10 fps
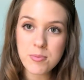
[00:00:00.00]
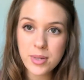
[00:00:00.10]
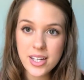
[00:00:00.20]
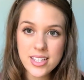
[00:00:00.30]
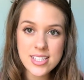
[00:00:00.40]

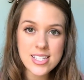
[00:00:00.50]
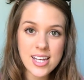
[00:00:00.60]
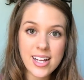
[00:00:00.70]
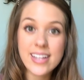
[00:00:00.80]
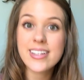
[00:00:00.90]
But
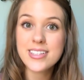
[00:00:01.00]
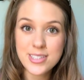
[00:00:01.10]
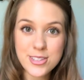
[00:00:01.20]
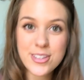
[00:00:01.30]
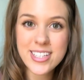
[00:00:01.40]
let's
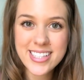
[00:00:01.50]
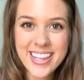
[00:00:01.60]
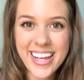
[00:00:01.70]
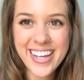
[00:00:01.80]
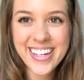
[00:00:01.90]
do this
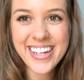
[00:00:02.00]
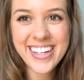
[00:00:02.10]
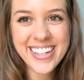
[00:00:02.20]
thing.